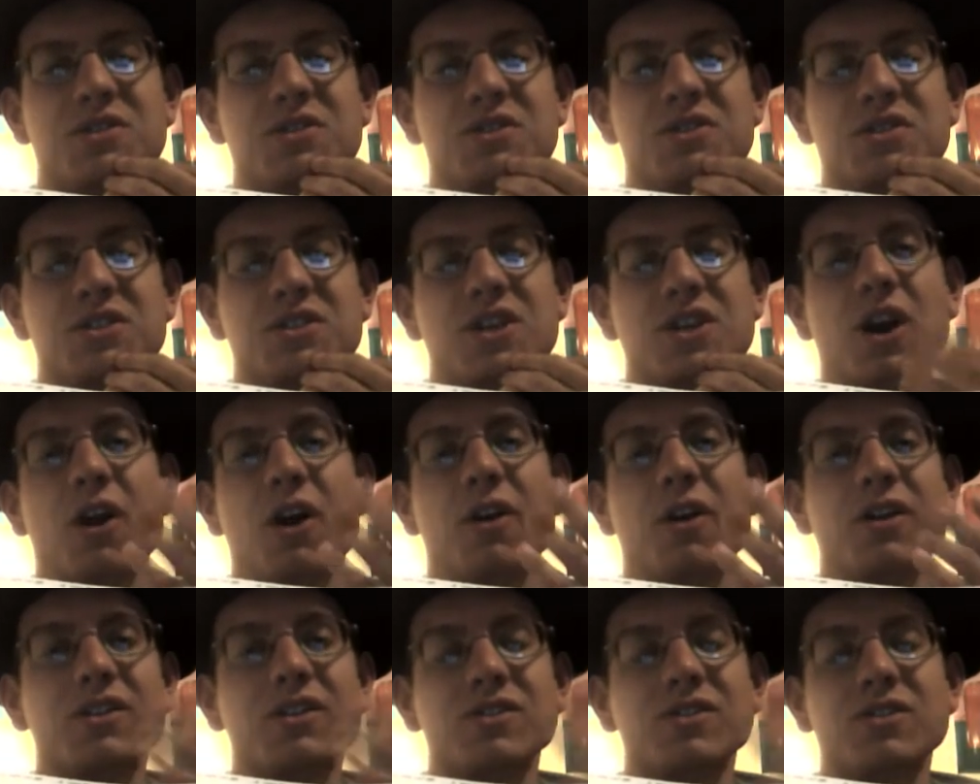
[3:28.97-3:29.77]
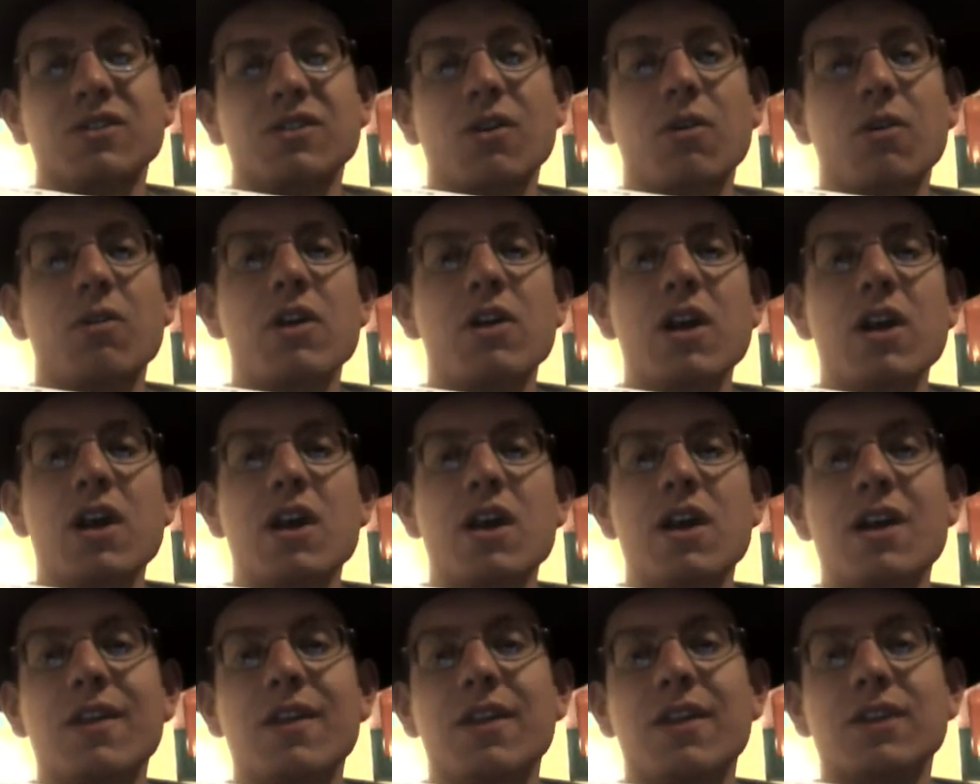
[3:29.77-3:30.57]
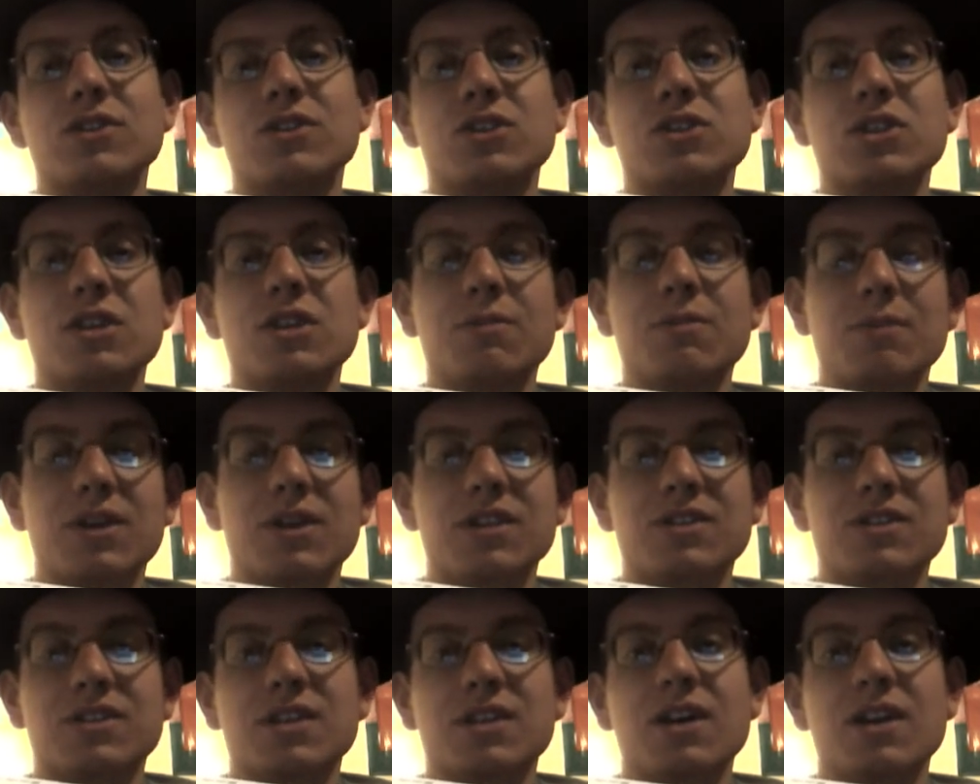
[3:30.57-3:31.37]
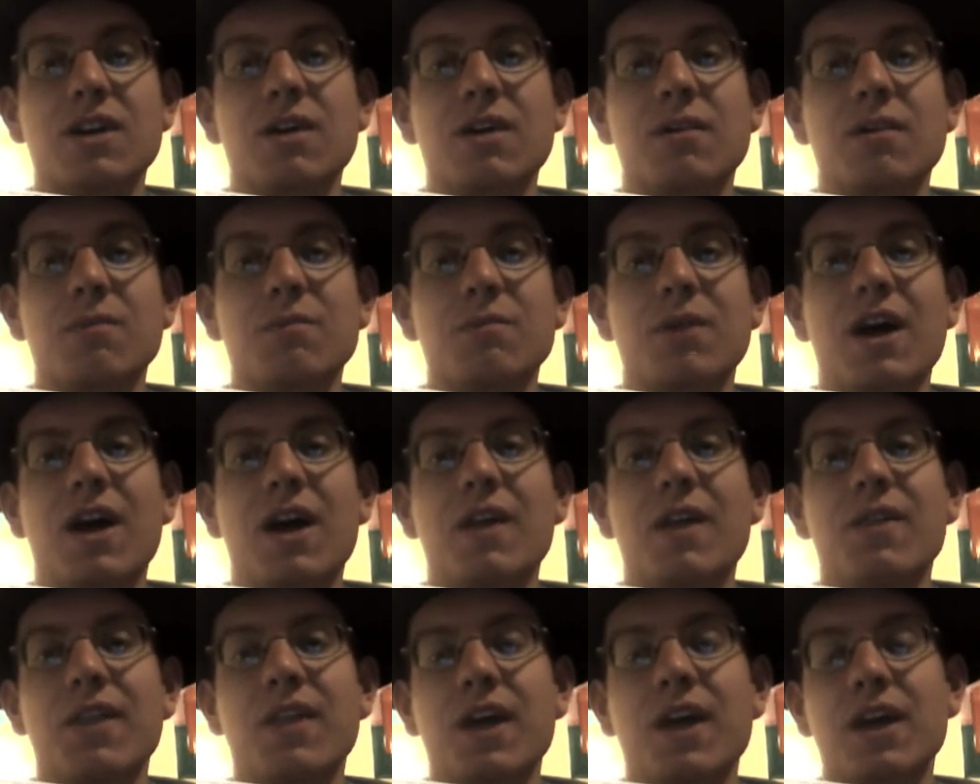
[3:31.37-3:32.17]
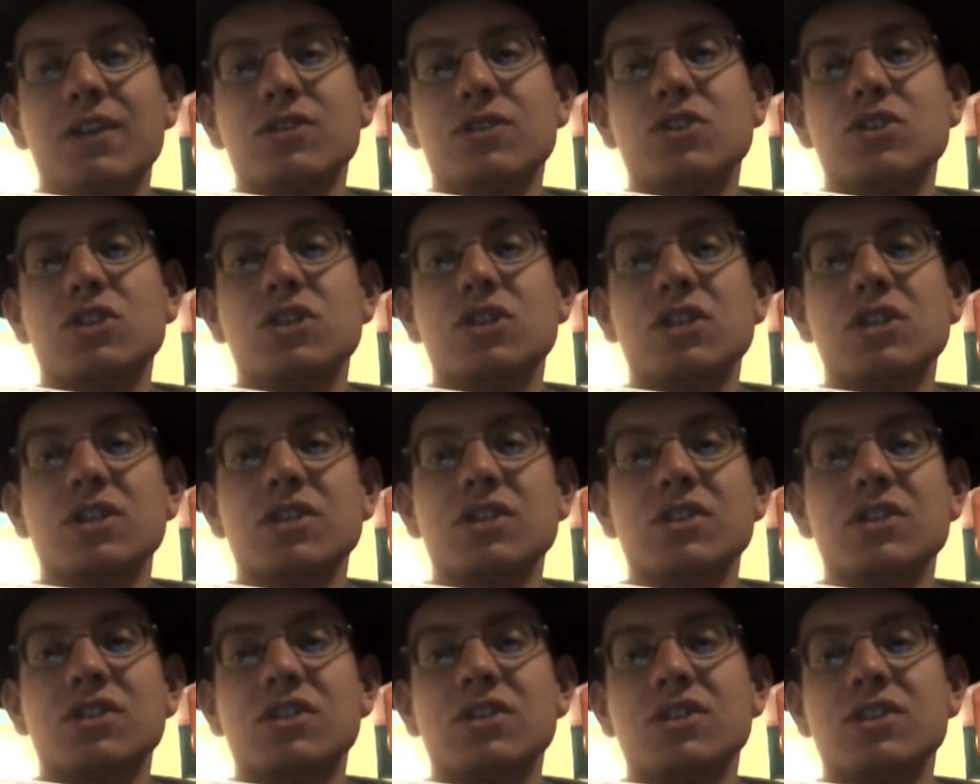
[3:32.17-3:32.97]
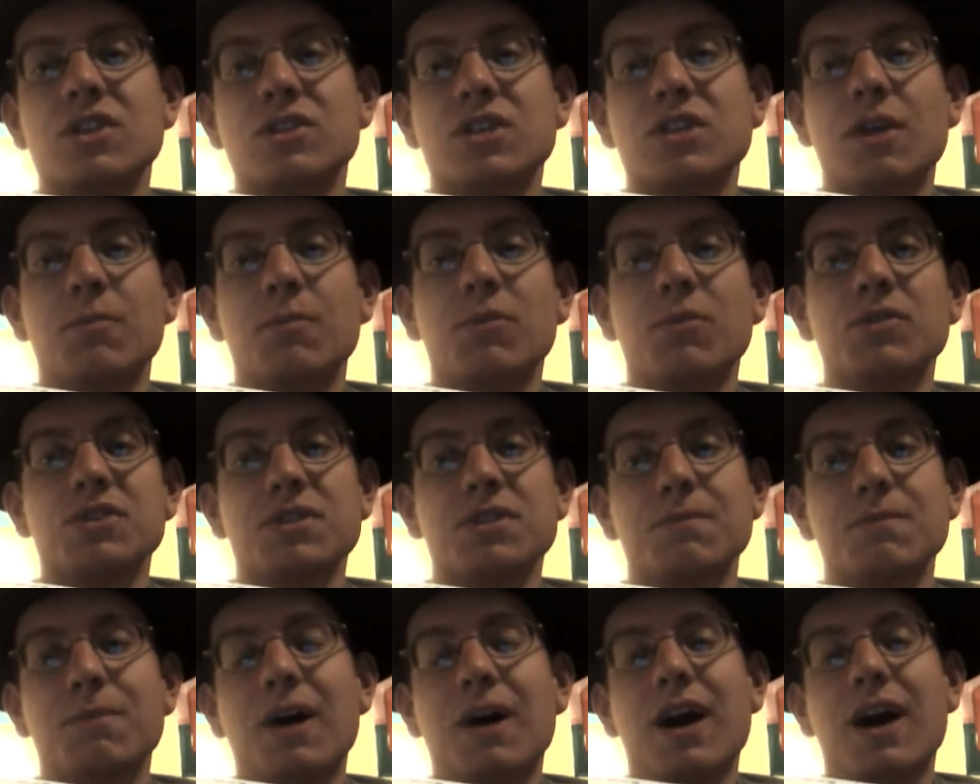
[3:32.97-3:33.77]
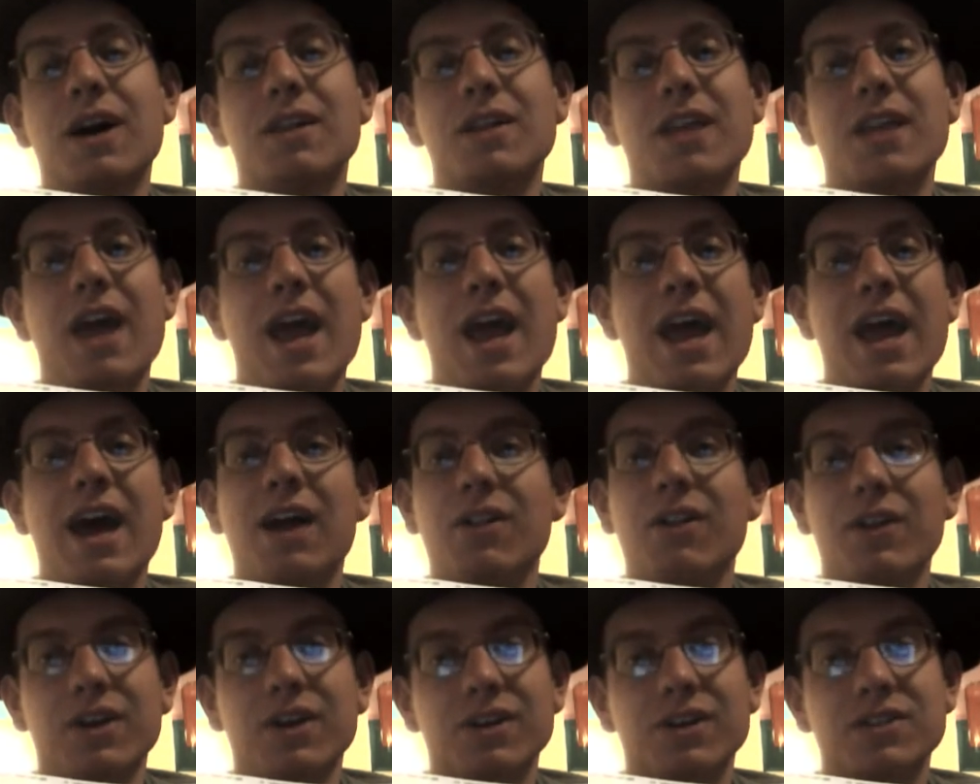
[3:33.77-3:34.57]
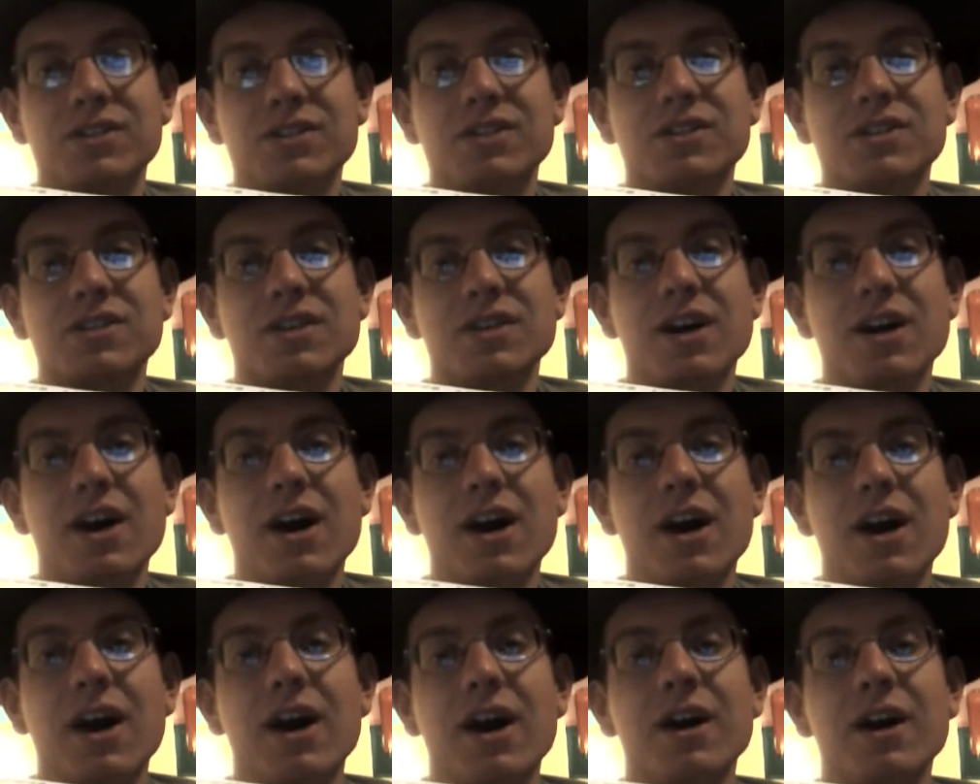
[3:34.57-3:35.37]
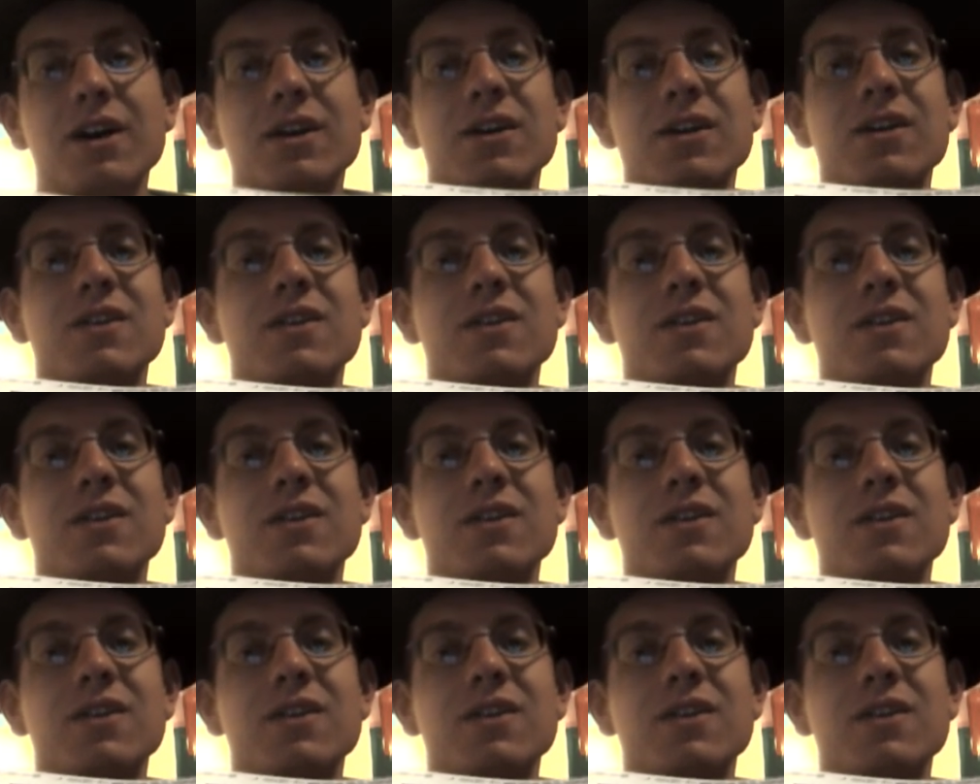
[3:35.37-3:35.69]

Sorry. So then she meets him, and then she stumbles upon Alex uh,